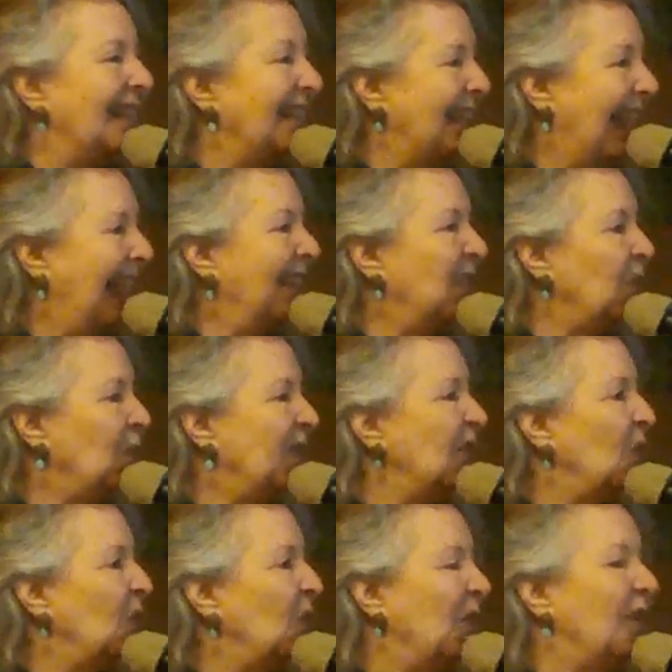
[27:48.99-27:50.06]
That's
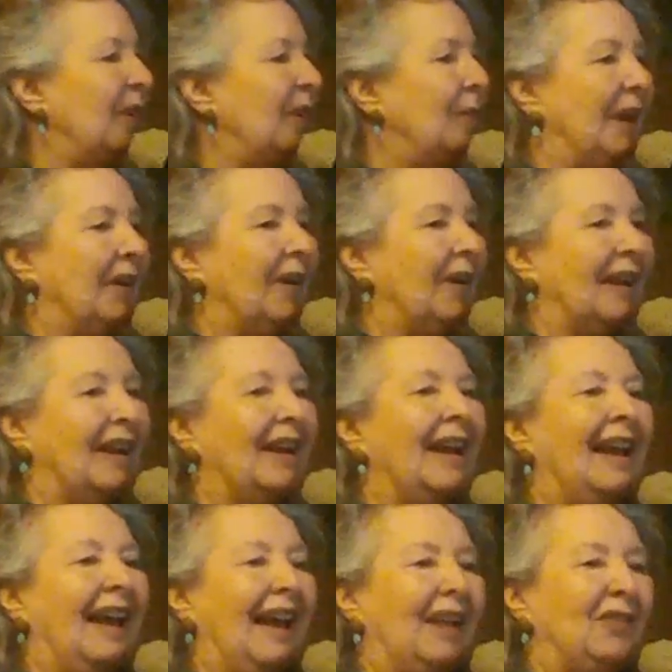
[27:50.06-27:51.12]
what the word America
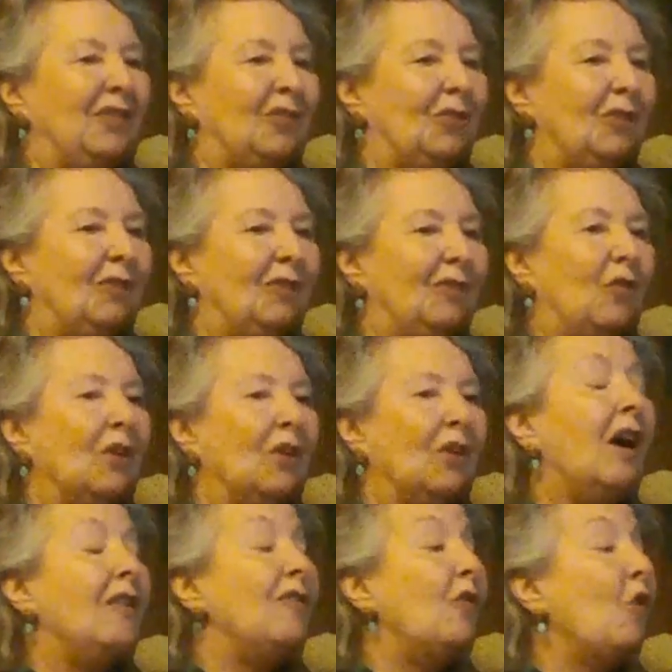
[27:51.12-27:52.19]
has stood for
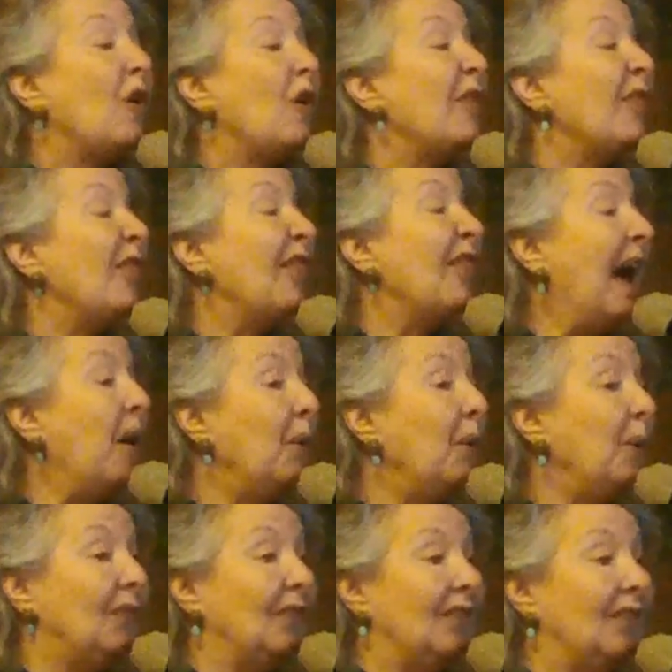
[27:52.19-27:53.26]

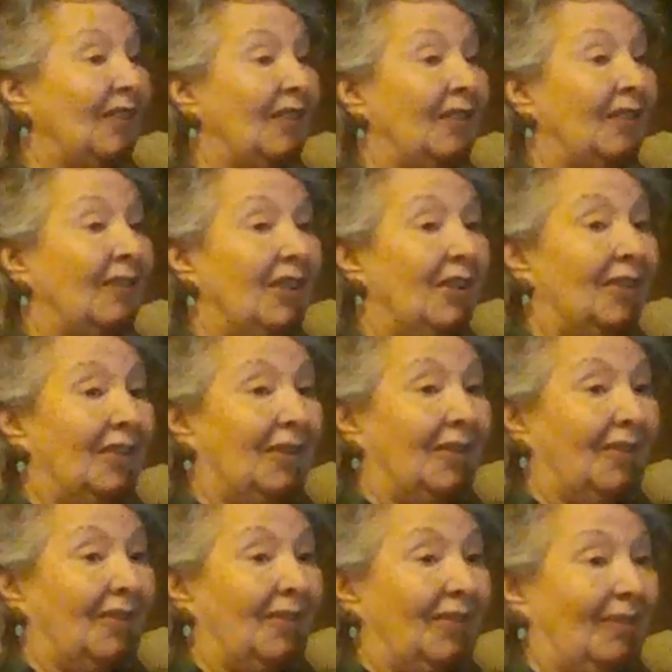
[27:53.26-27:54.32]
thousands of
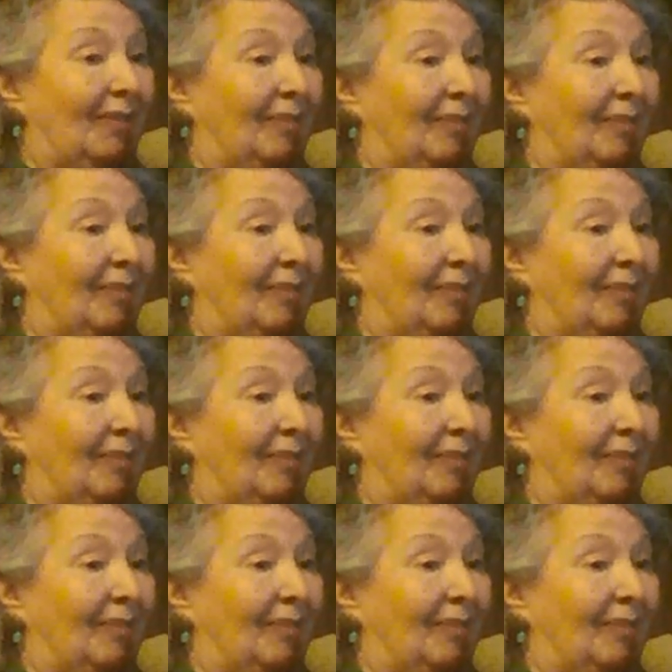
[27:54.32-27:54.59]
years.